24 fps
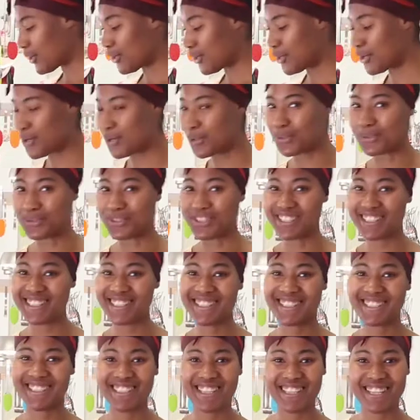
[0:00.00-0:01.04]
gold.
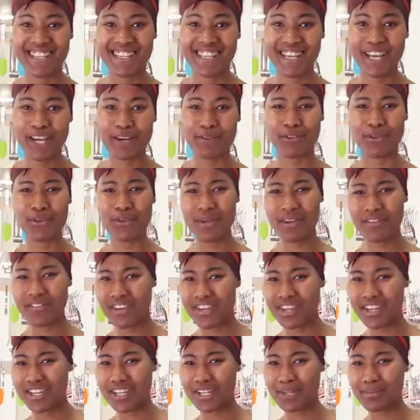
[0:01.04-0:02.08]
Have you
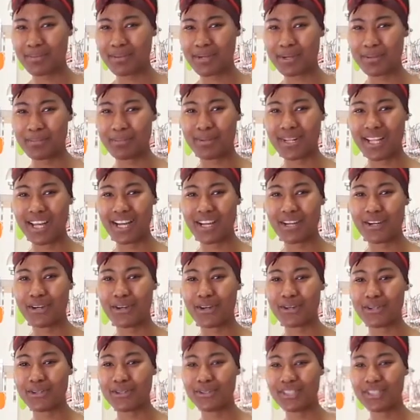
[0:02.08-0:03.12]
ever heard about black
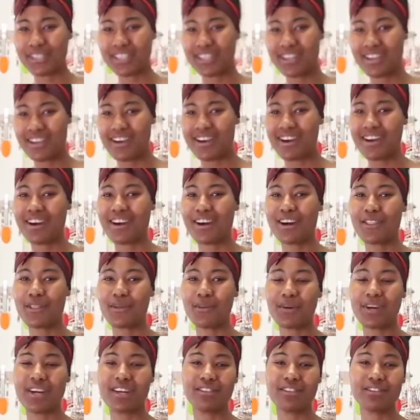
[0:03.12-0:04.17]
gold,
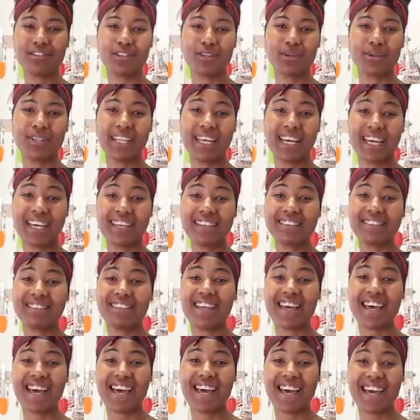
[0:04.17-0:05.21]
otherwise known
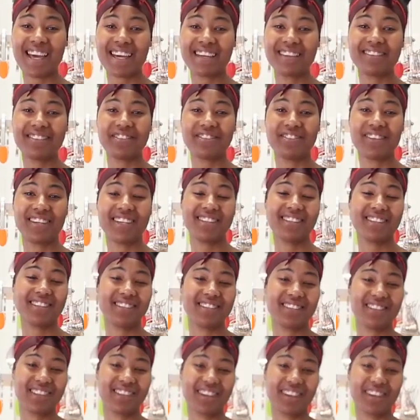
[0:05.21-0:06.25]
as
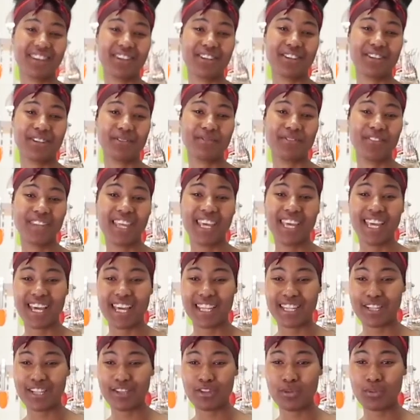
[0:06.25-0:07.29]
activated charcoal?
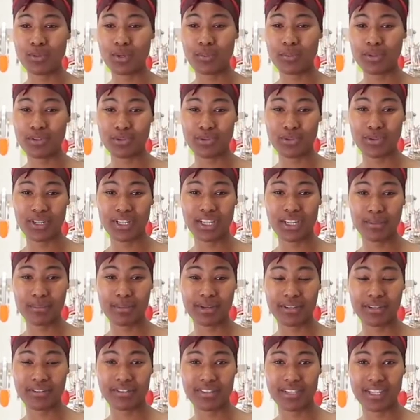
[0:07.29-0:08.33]
And this is what we're talking
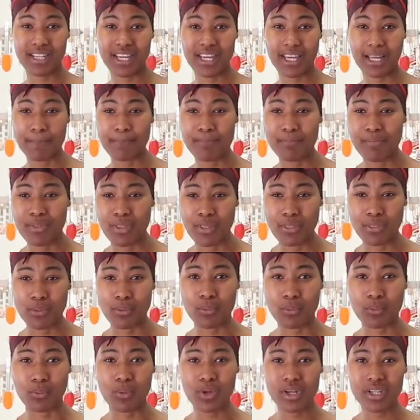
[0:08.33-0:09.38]
about today,
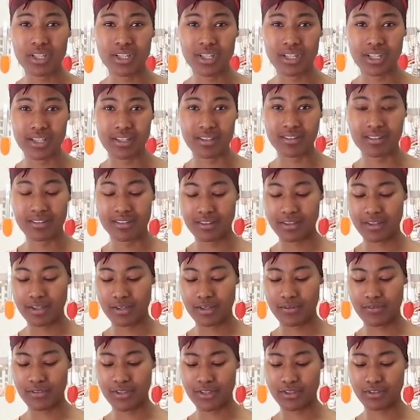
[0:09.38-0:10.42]
the wonders
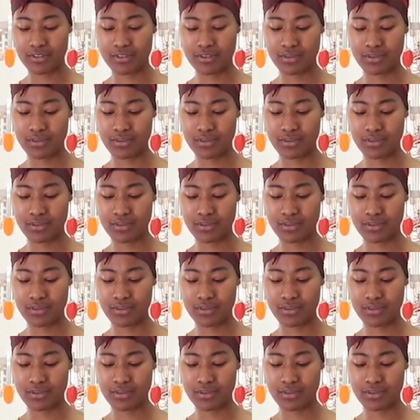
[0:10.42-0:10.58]
of this